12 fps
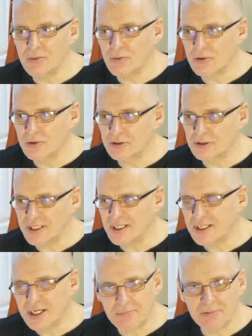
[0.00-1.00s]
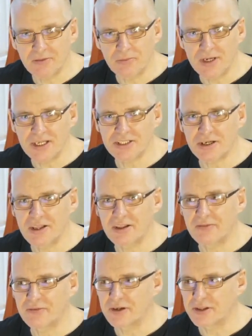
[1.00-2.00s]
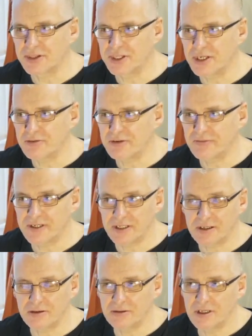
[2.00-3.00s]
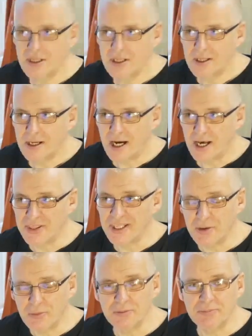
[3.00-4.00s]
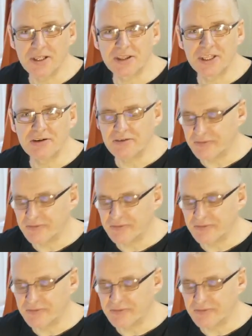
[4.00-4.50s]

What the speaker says: all in a couple of weeks, either for a theory video. I think it will be a theory